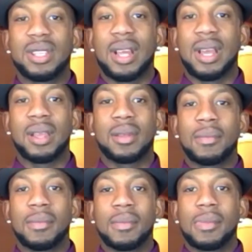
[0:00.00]
Like
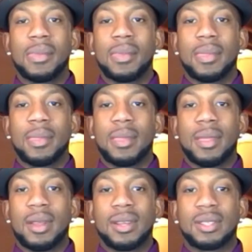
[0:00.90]

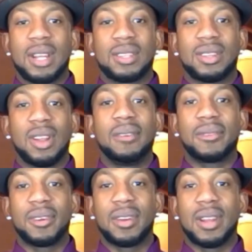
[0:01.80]
I just love her.